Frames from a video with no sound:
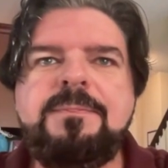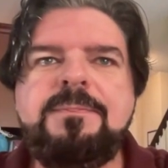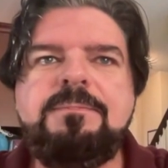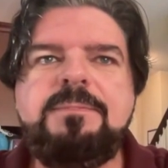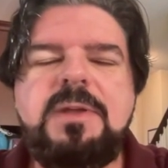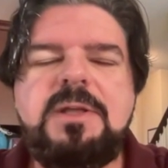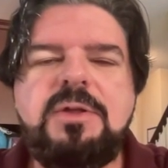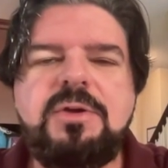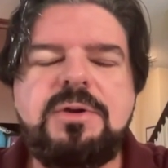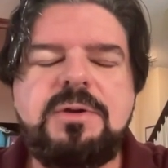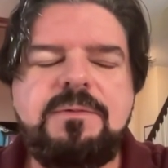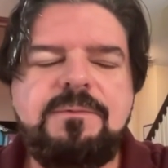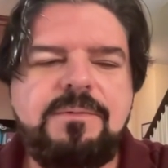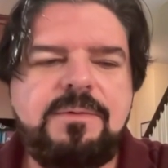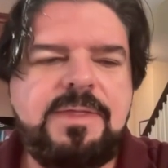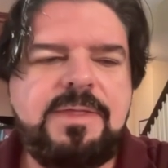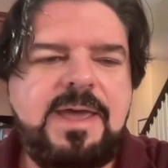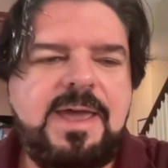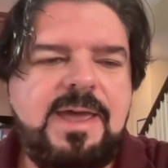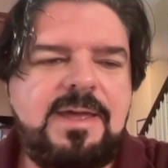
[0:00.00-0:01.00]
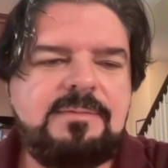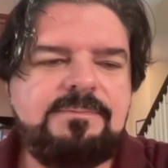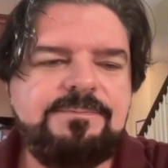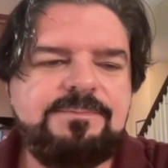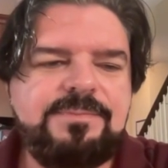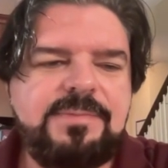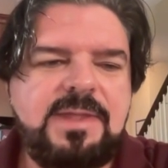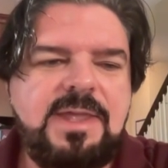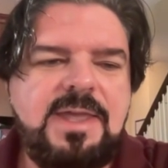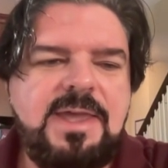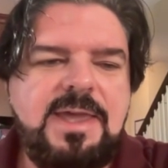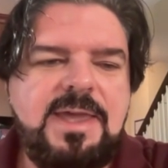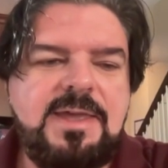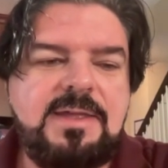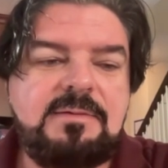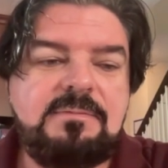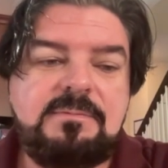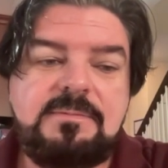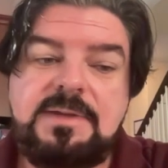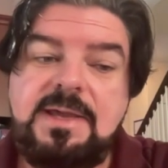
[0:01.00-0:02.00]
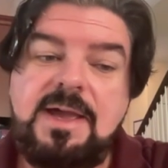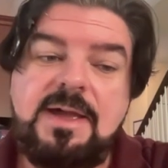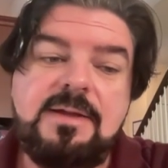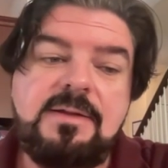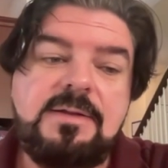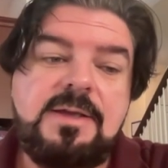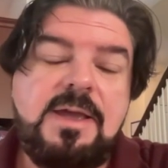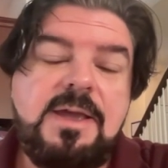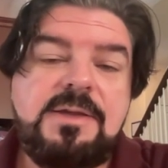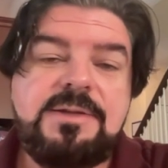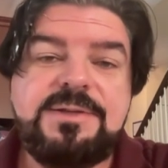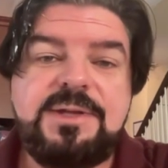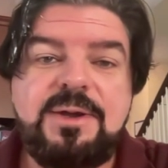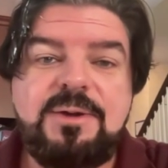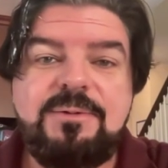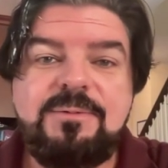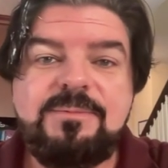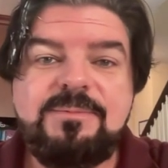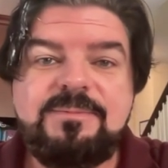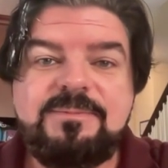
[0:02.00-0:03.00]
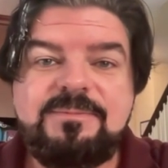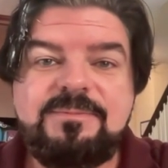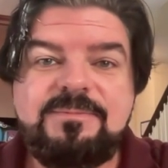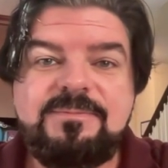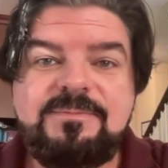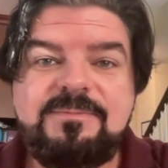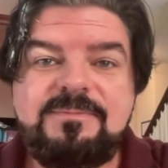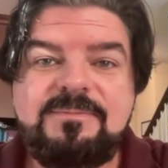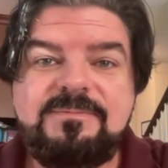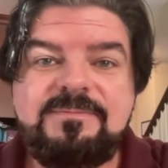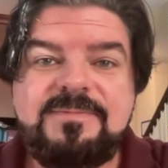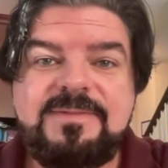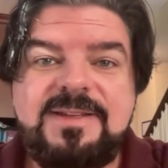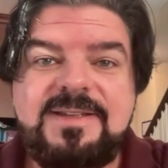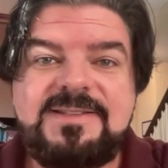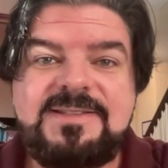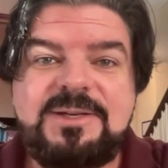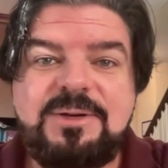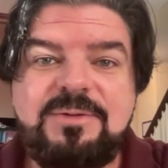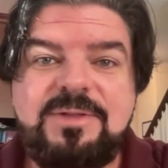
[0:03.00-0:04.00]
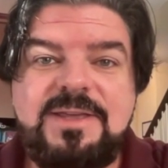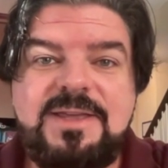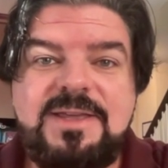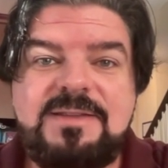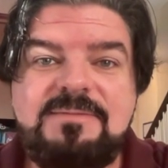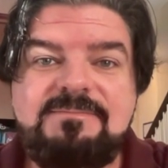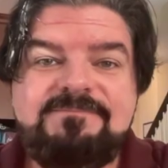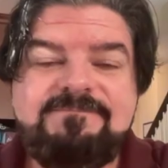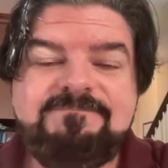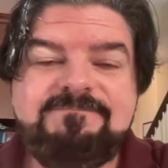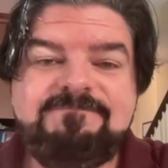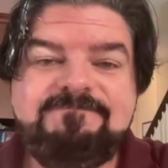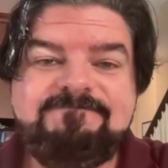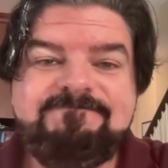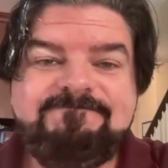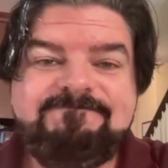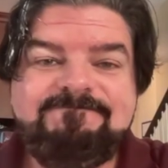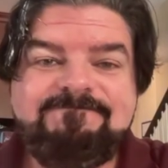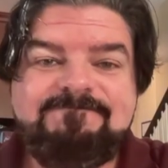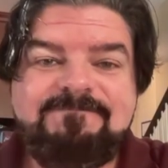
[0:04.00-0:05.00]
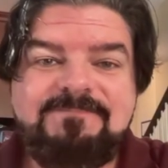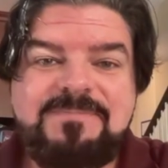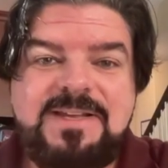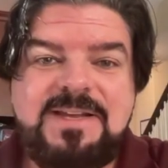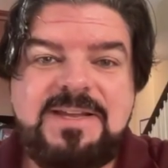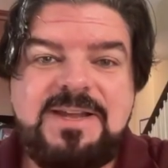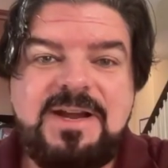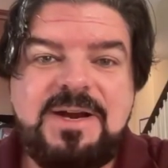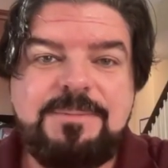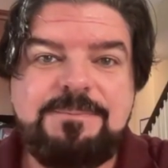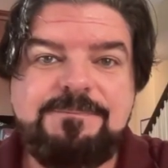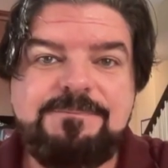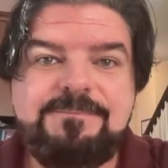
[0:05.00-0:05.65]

be looking for that. And yeah, so until then, take care.